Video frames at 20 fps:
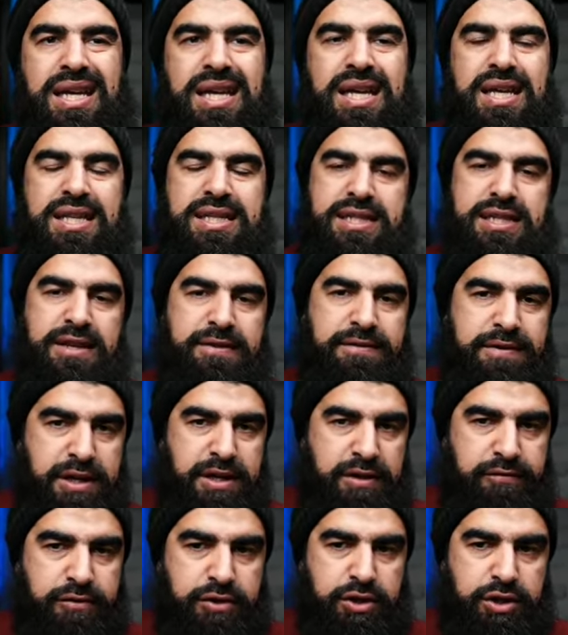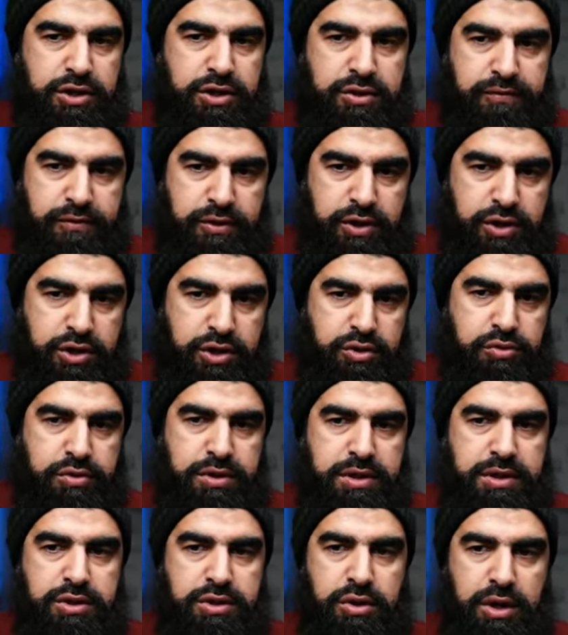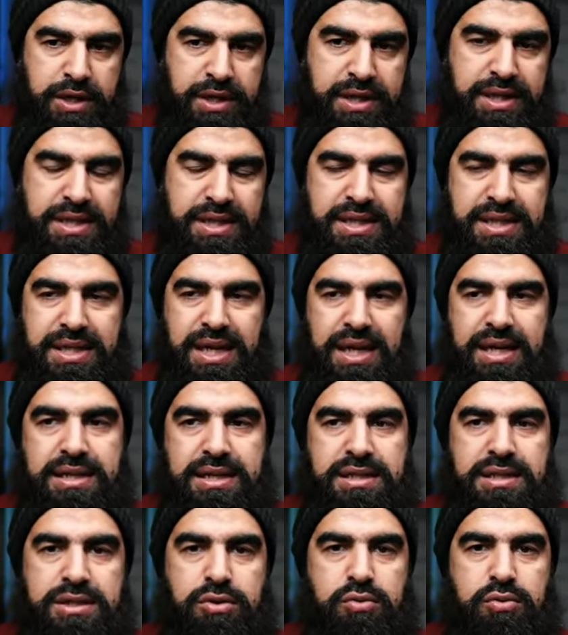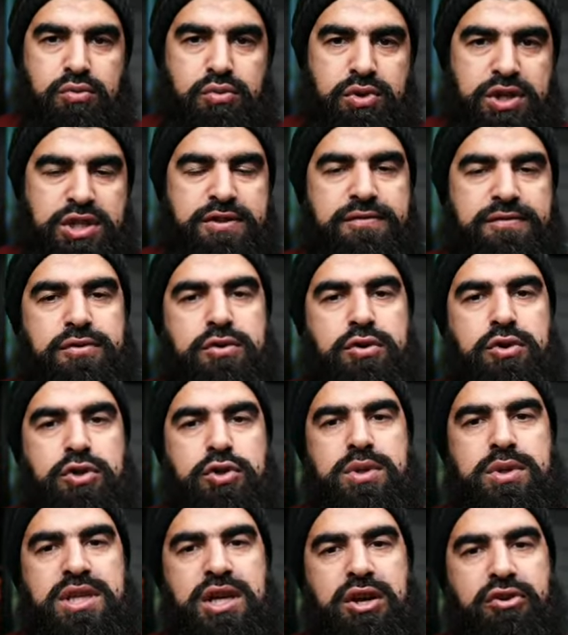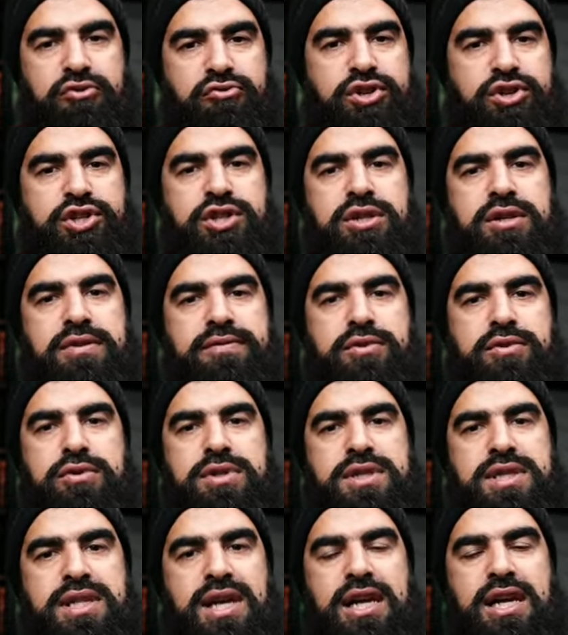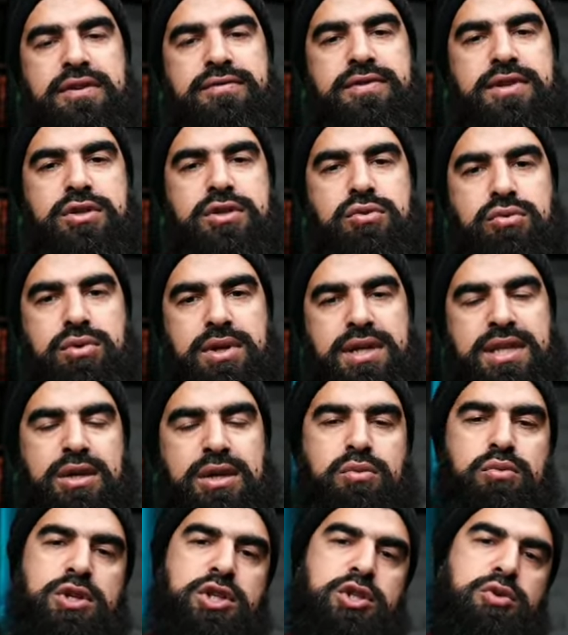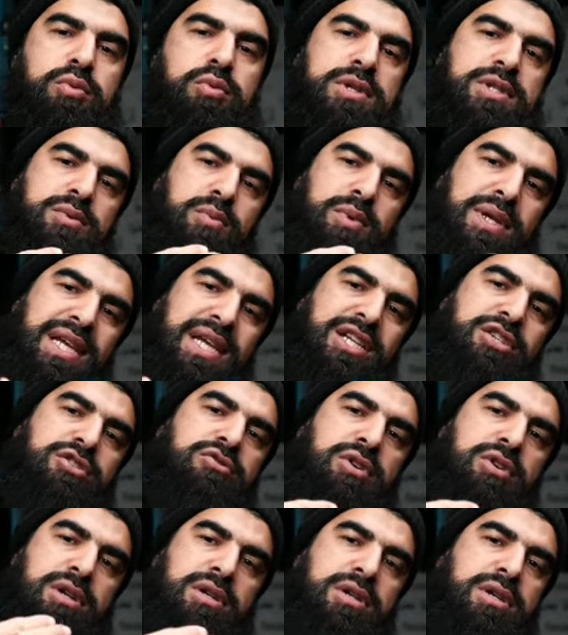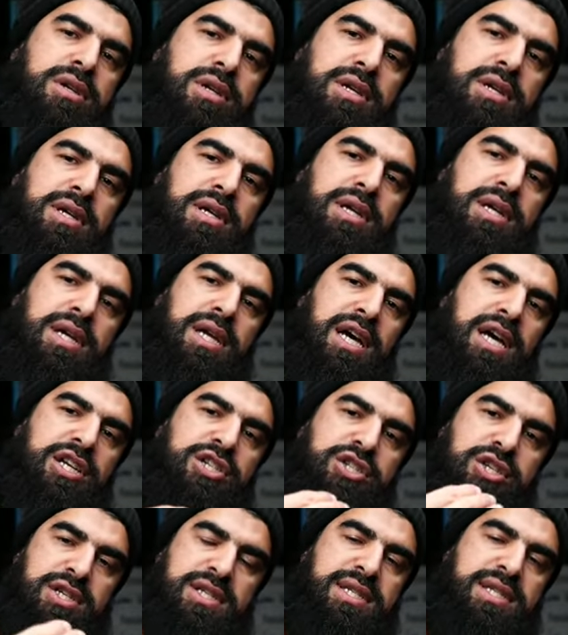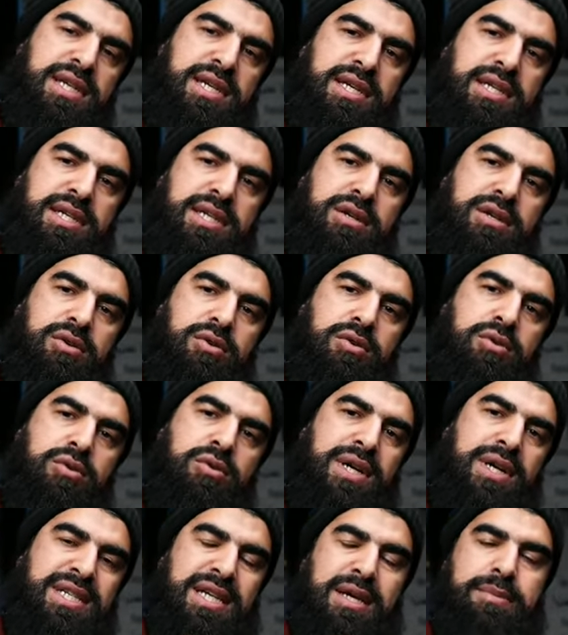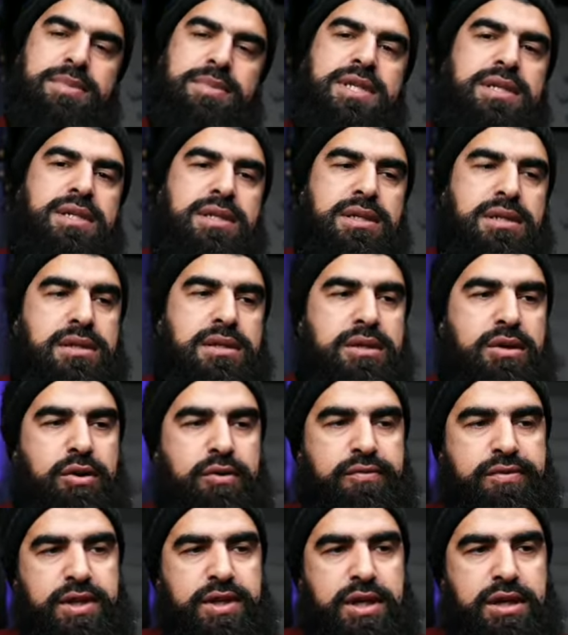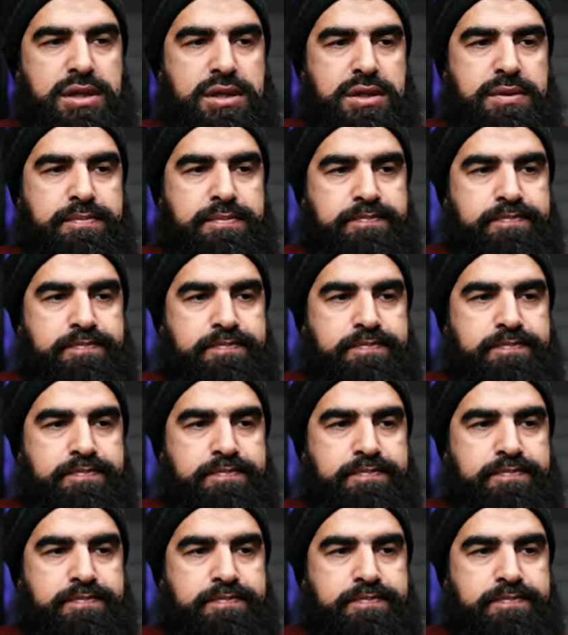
It's difficult for this for the student to understand which views were the original views in the Hanafi school and then which ones were later on adjusted or adapted over the years.